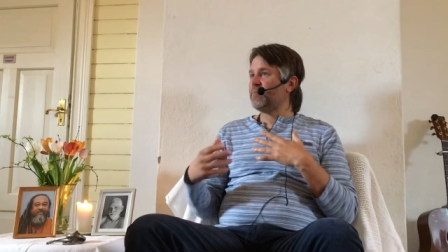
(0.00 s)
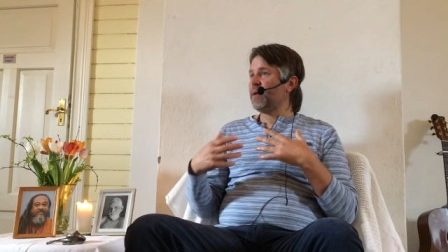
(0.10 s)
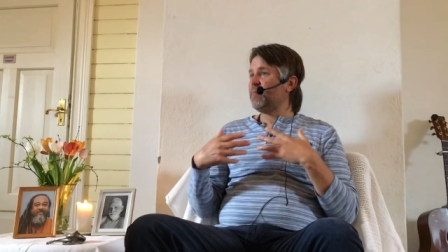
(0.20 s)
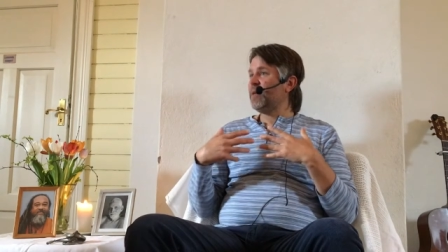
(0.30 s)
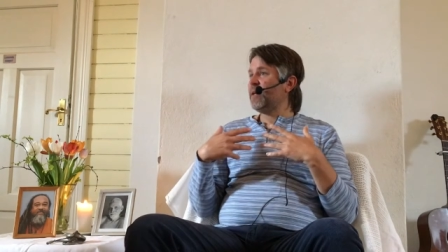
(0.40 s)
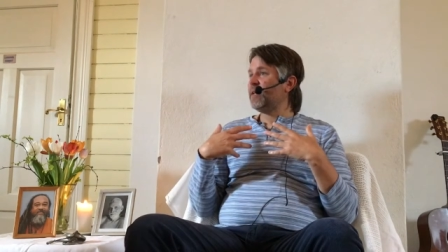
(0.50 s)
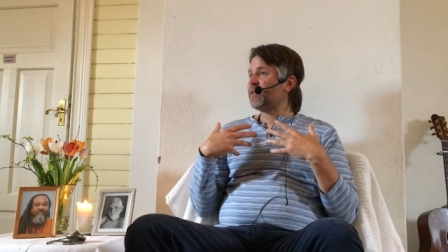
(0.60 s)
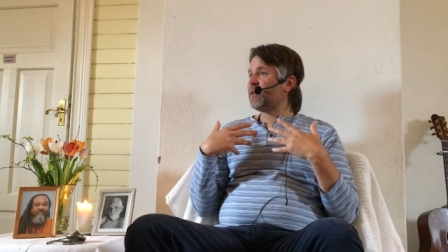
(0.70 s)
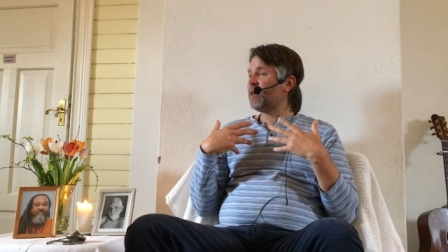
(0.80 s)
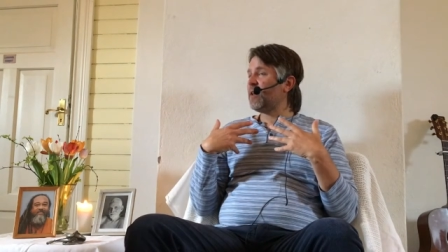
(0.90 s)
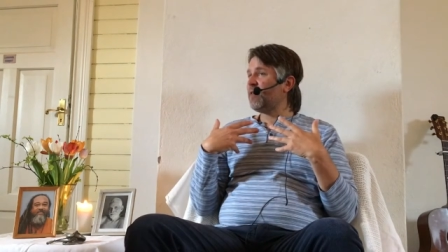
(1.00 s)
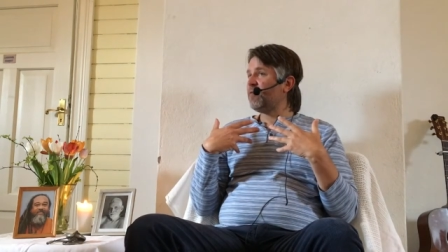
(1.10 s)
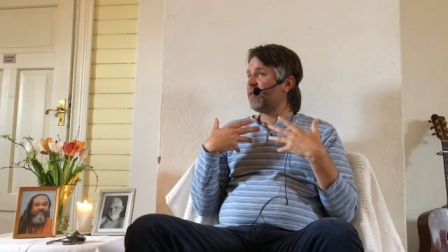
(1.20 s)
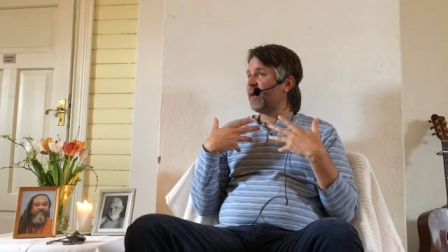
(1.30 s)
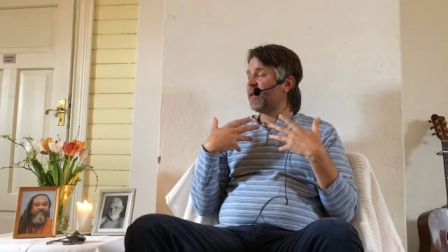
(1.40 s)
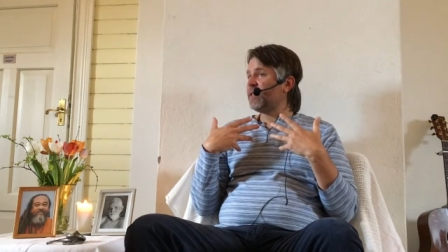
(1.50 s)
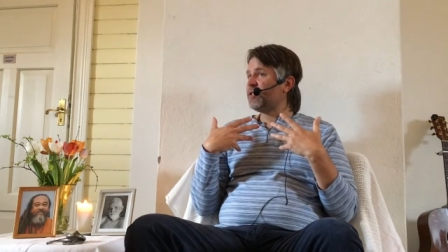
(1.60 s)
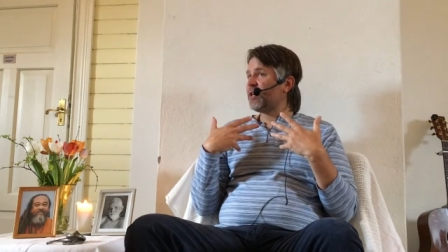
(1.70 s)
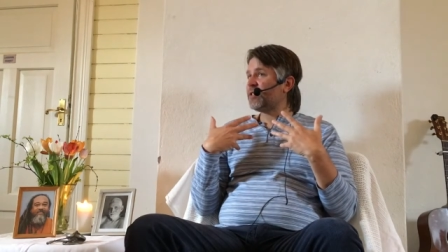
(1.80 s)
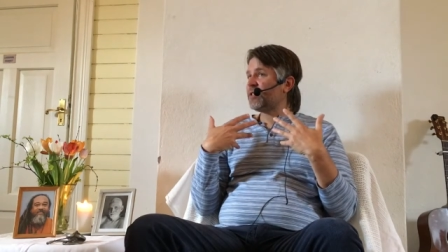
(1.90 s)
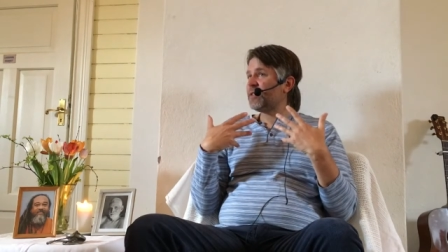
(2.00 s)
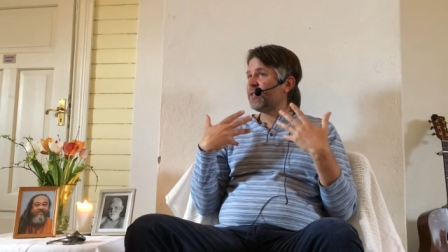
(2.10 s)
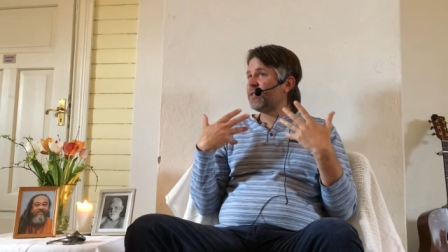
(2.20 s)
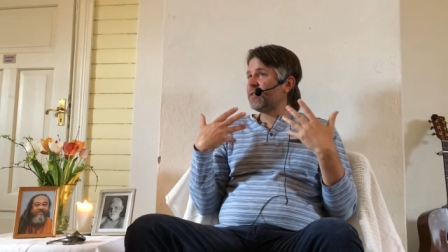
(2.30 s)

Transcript: Maybe it's a love that just